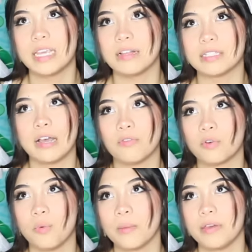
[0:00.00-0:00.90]
telltale
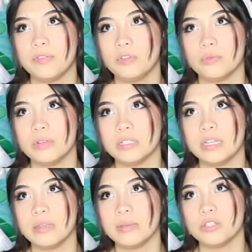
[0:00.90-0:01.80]
for where my future was
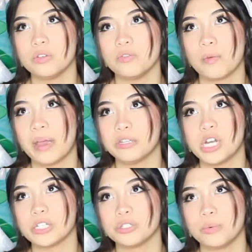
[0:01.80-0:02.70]
leading me to for my
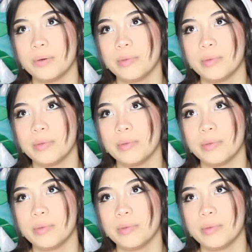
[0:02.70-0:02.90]
attraction to